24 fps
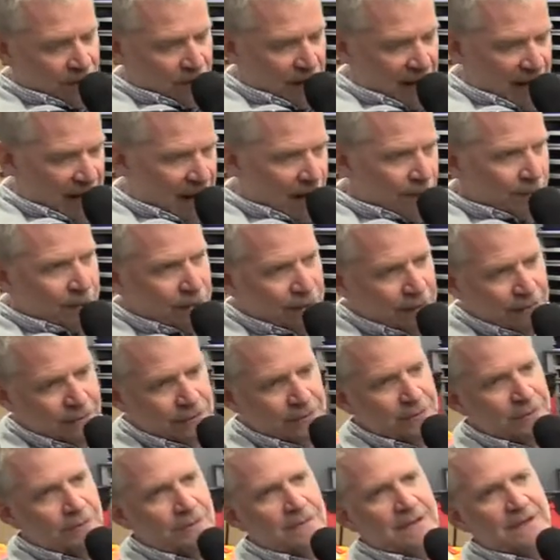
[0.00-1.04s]
how we're going to
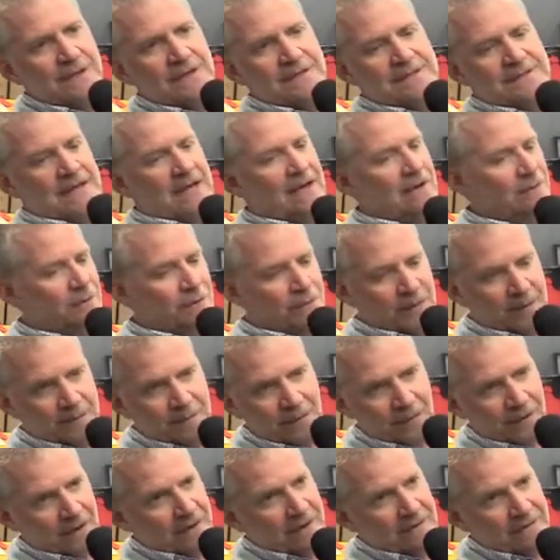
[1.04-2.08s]
do this, I don't want any
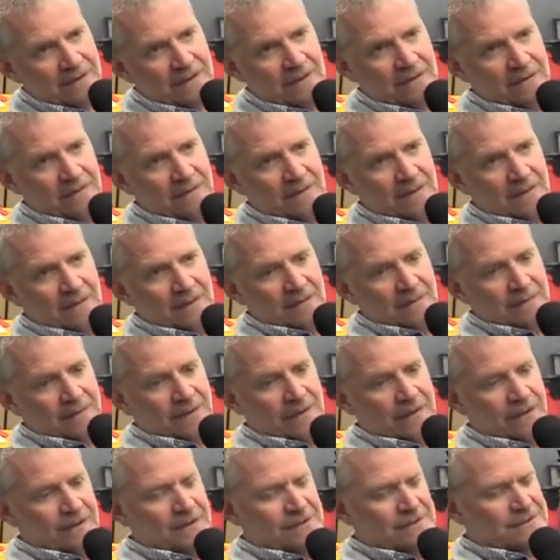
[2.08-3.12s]
part of it
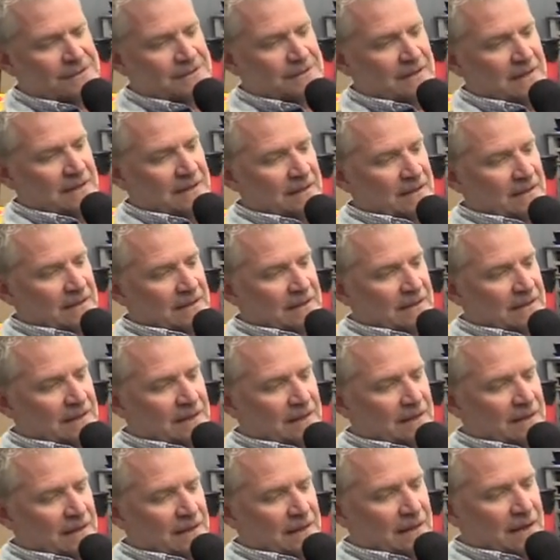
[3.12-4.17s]
because
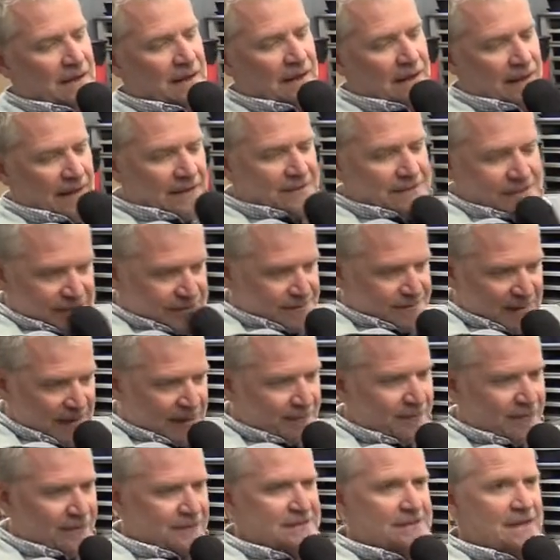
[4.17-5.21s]
that's just my
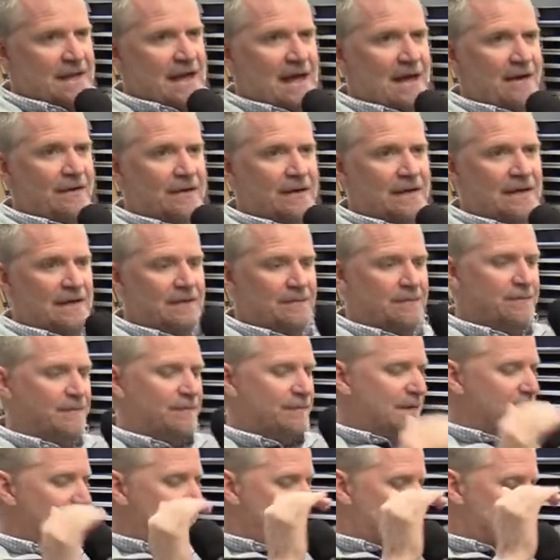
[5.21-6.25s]
personality. And
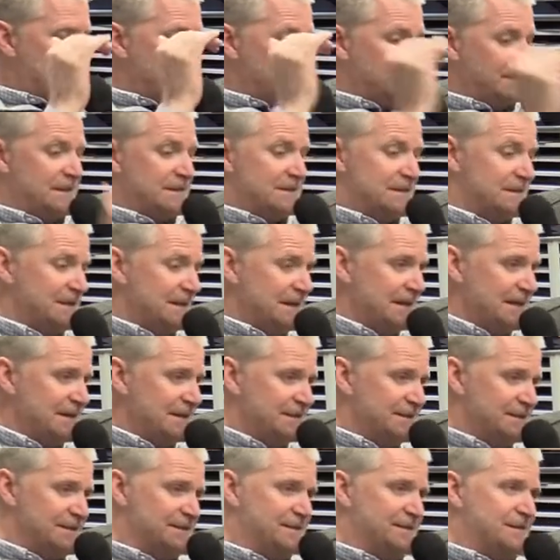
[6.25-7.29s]
NBC
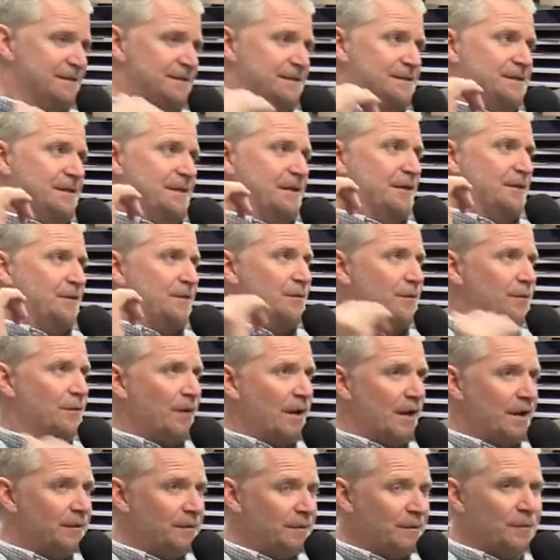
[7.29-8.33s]
is just this
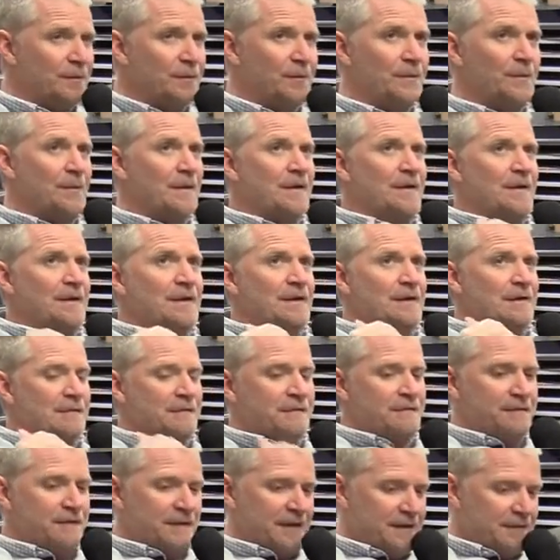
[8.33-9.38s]
incredible
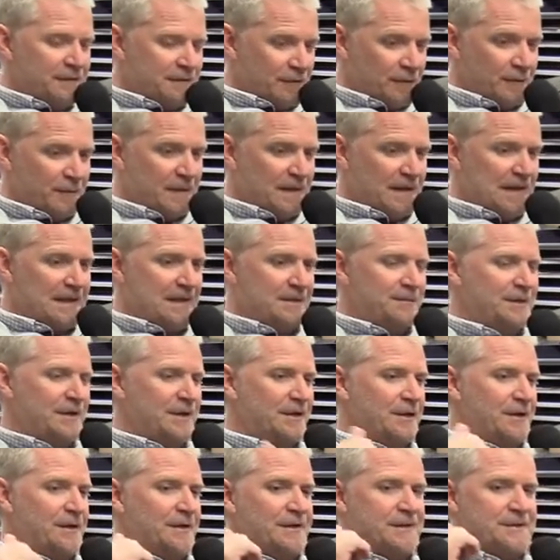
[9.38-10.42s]
fit for me
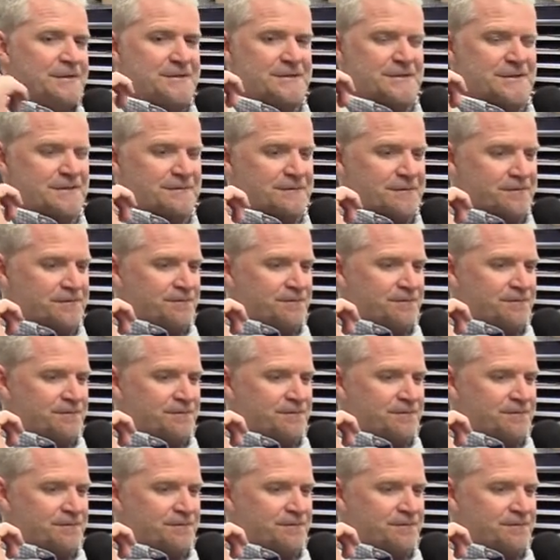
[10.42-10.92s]
because